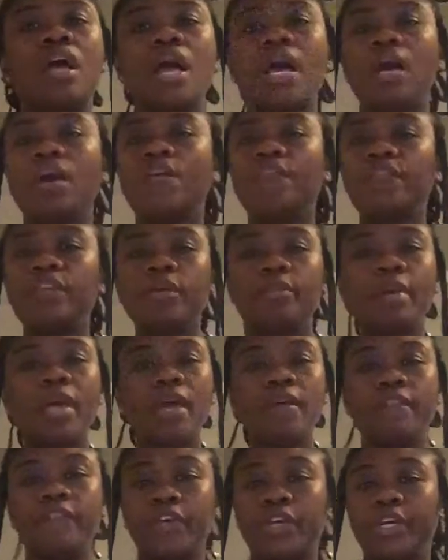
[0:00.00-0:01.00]
I don't feel
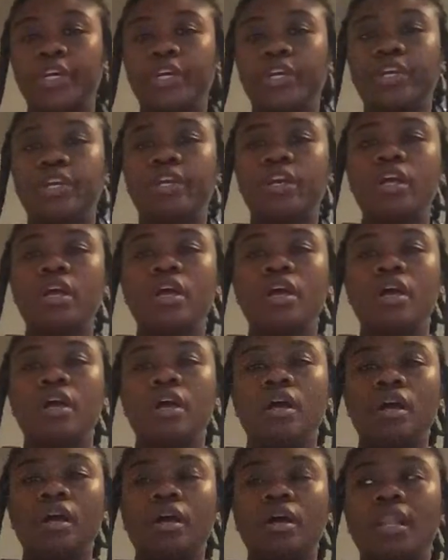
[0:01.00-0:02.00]
bad for her.
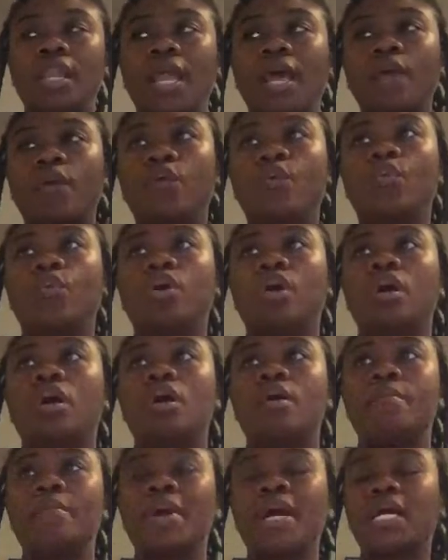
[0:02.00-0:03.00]
Like,
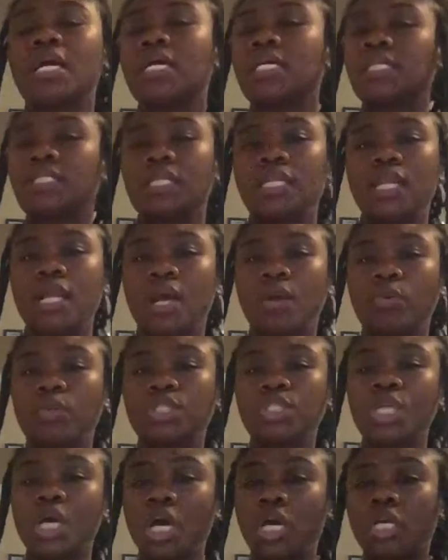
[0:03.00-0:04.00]
my cousin and I
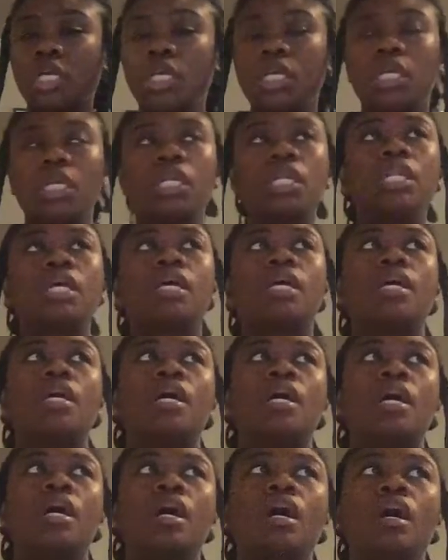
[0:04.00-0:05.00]
was talking,
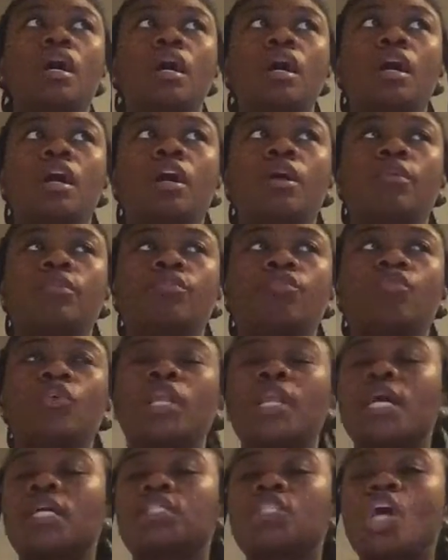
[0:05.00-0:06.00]

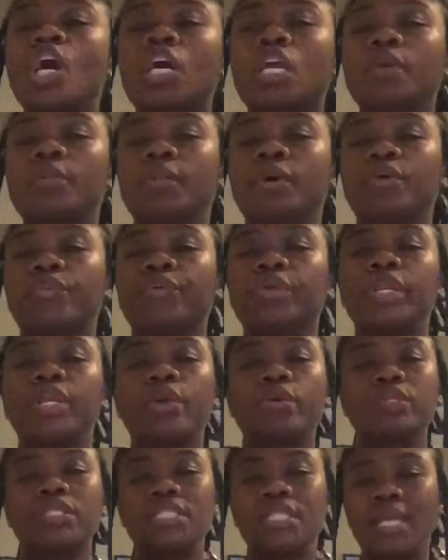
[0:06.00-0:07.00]
well, not talking, but
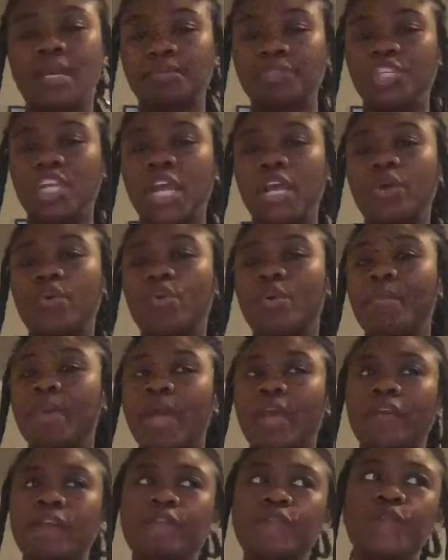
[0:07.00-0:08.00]
really on Snapchat, going
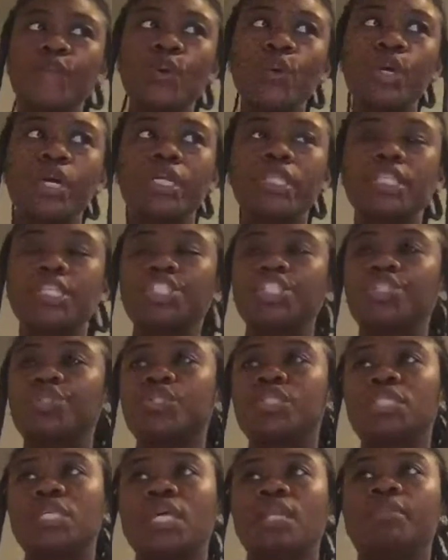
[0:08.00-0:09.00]
back and forth, and she
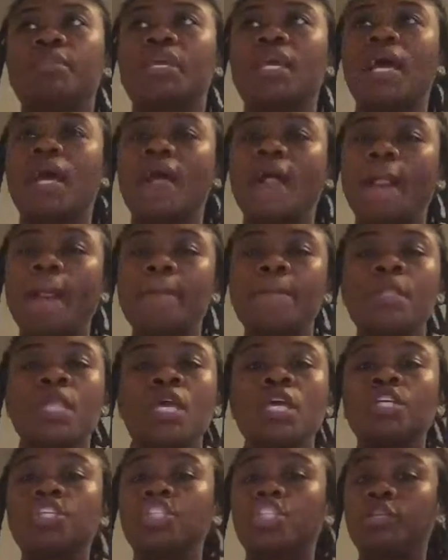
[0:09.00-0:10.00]
was telling me how
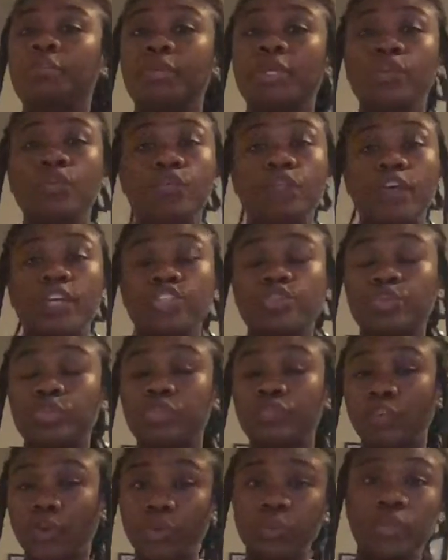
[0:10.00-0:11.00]
she been knew Phaedra
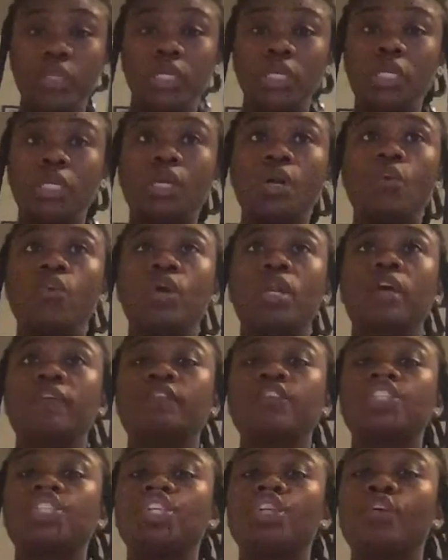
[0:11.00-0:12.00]
was phony or
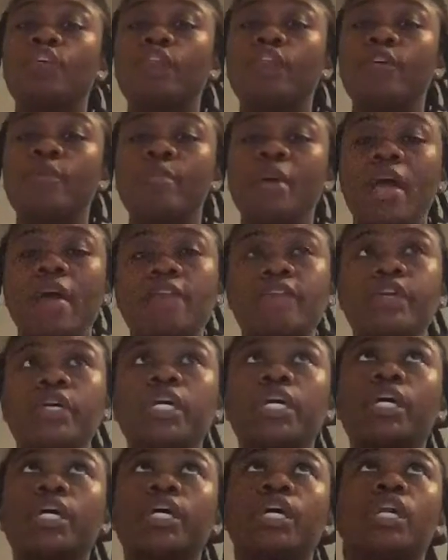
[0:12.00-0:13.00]
whatever. She don't feel bad for
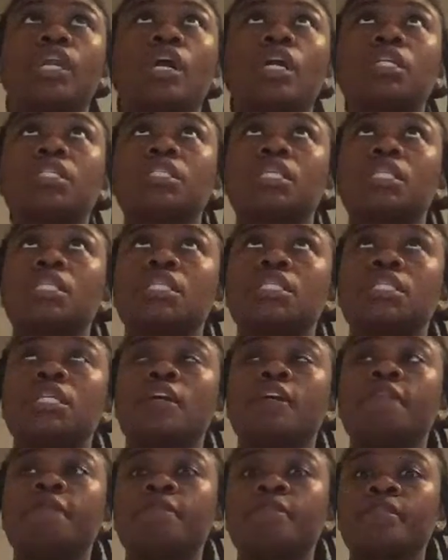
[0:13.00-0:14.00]
her and all this other
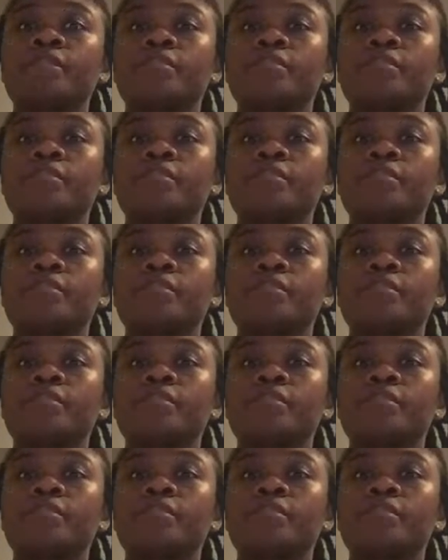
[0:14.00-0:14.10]
stuff.